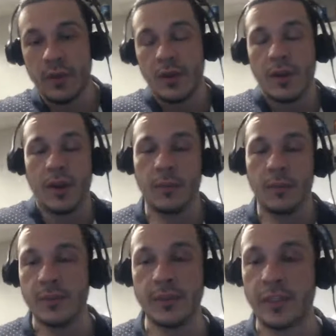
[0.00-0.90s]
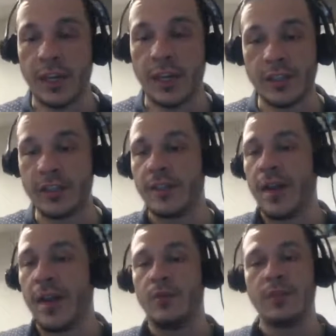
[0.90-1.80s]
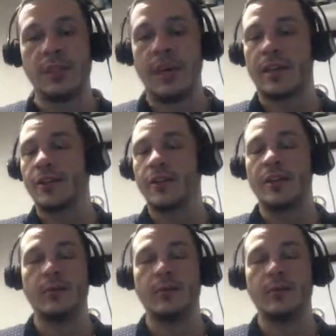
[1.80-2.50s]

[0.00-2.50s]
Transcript: um, the discussions that was like literally